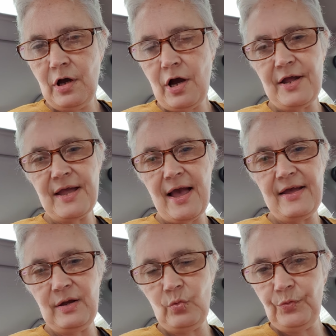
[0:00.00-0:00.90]
Okay,
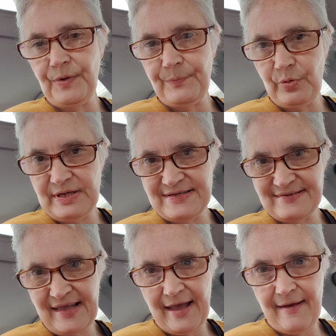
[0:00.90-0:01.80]
it would be pretty
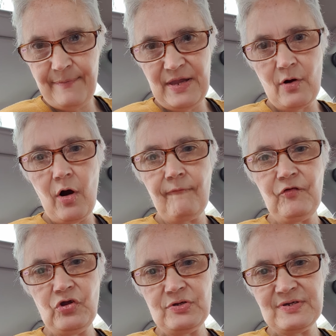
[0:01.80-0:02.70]
scabby of
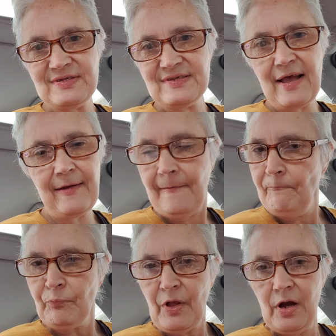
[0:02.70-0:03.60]
you to say
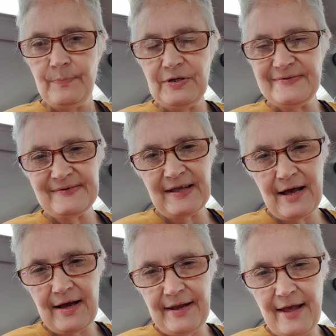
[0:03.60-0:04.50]
a person
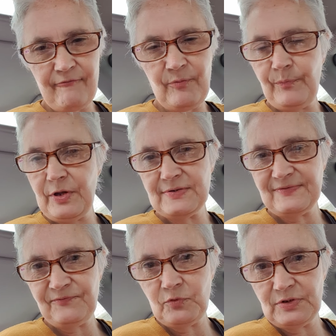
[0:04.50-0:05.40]
can't have it because
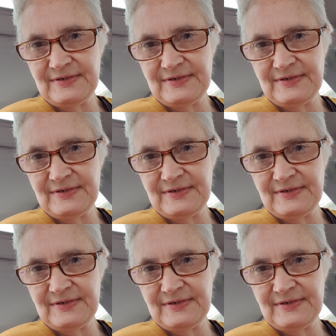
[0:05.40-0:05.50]
of 40